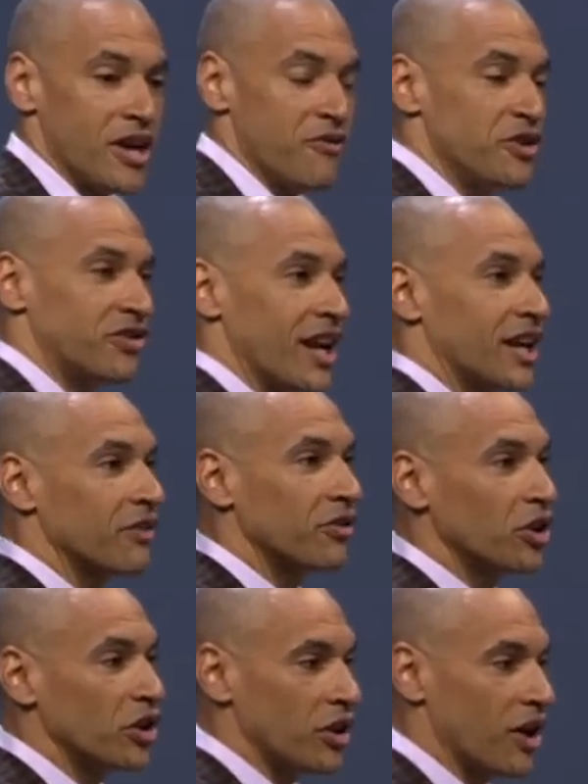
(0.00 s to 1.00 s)
if you take it a
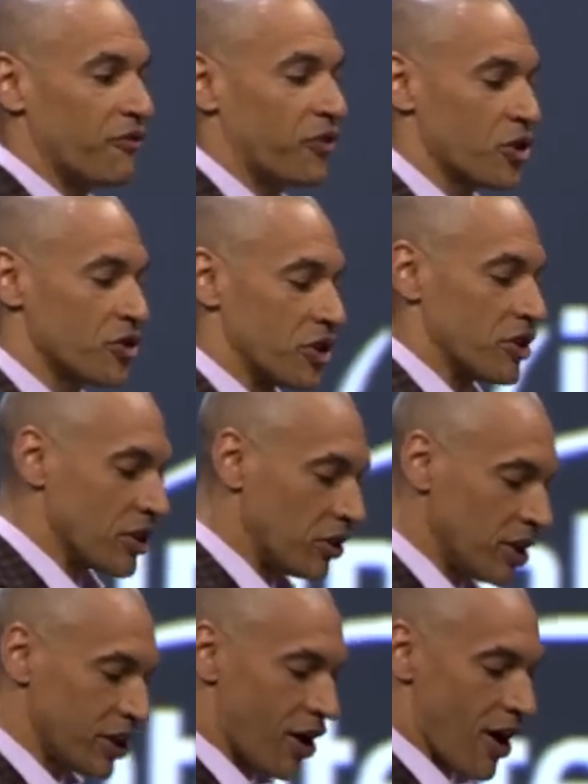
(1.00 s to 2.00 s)
little further, you know,
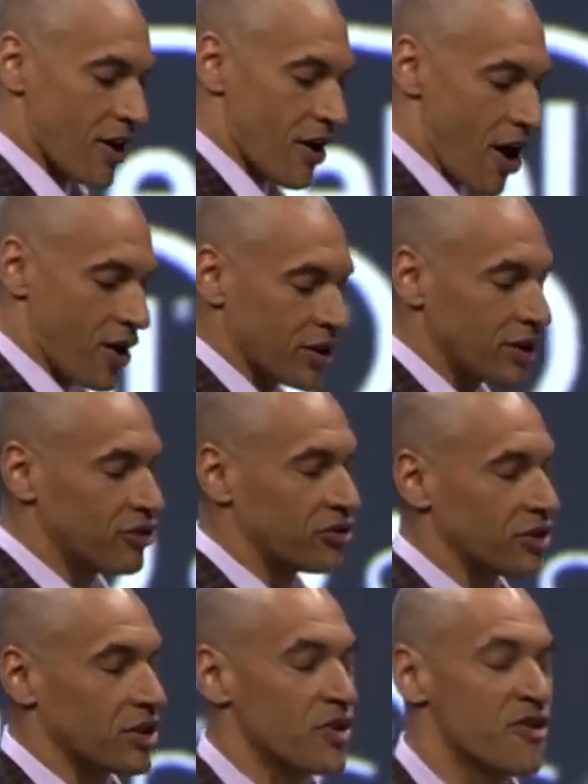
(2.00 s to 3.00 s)
look at our, our
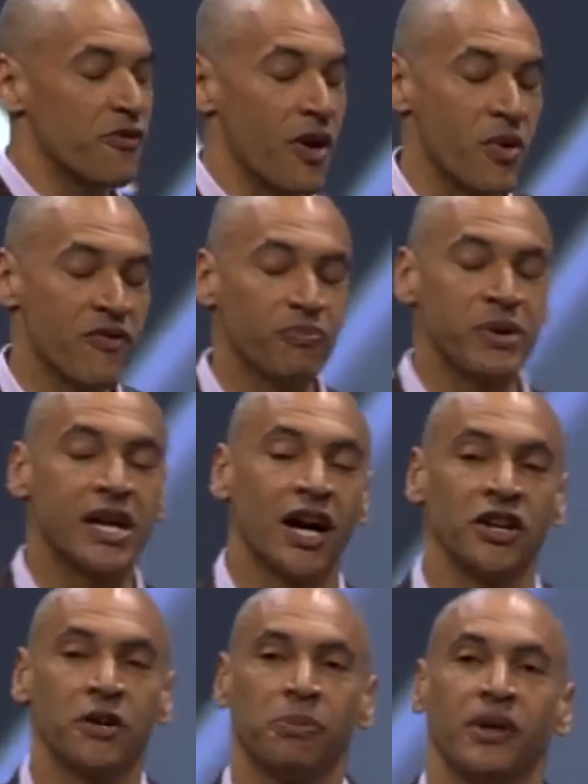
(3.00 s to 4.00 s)
industry. We've, we've
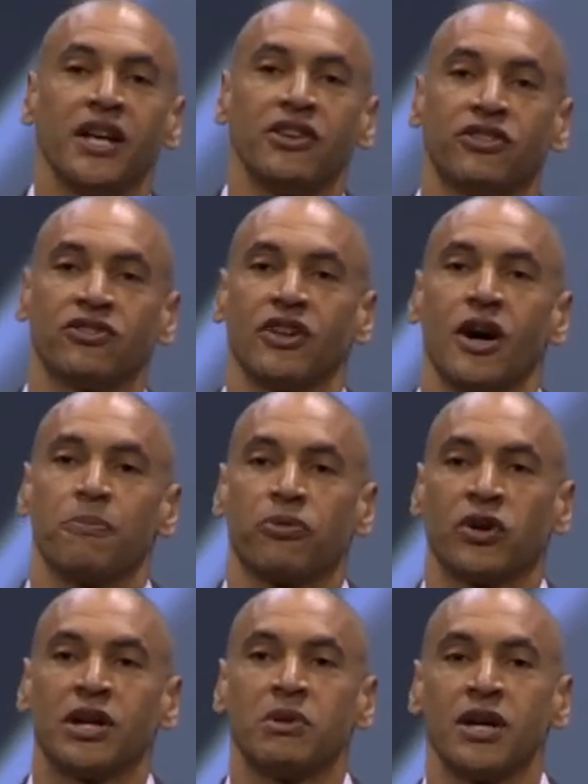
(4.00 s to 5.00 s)
begun to place a
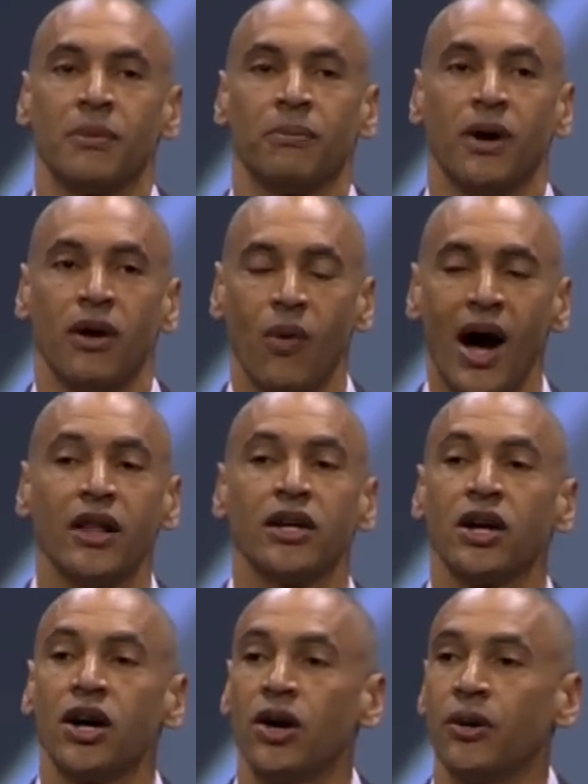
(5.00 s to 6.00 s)
premium a while
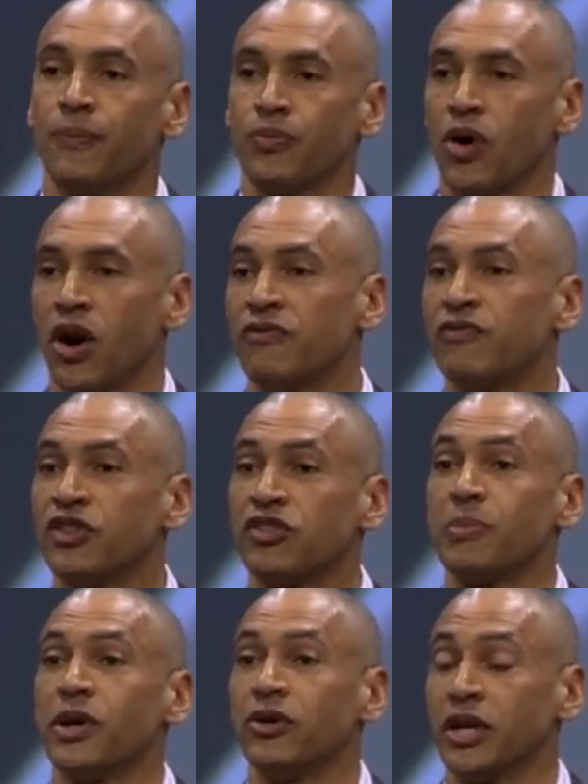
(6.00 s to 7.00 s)
ago on
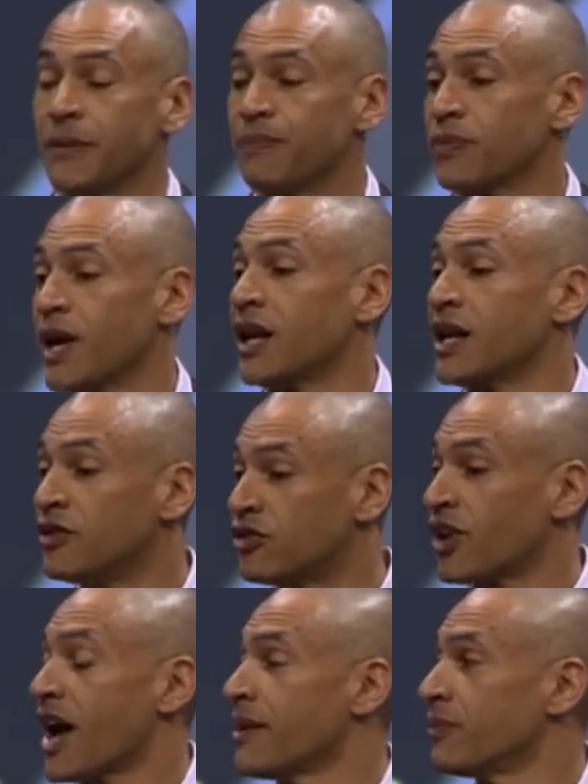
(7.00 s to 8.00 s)
visibility and
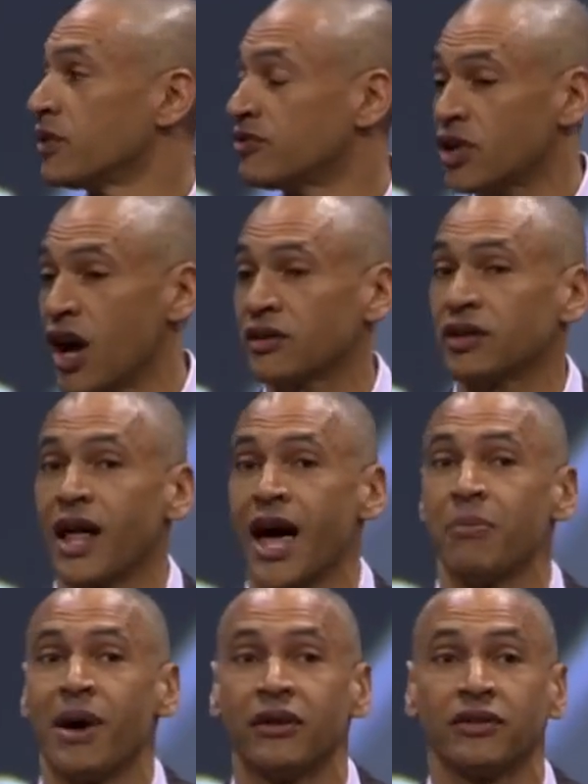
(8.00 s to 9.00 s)
insight. We've talked a lot
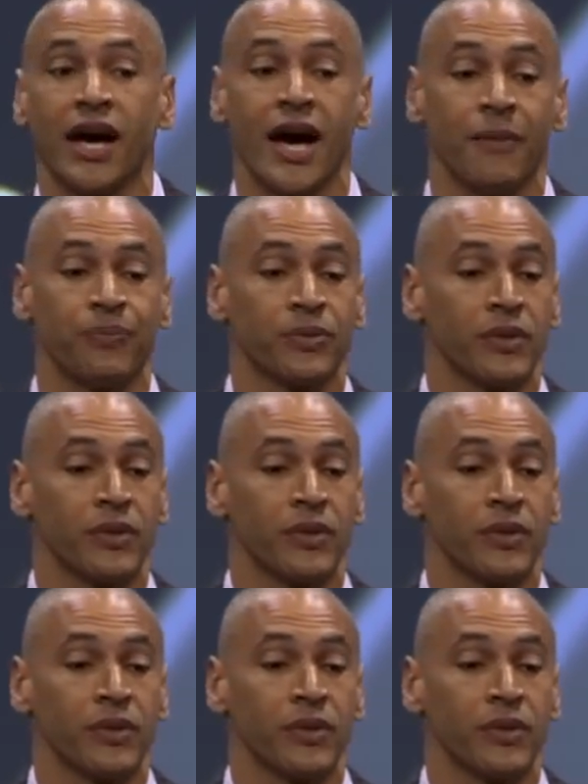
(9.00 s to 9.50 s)
about that.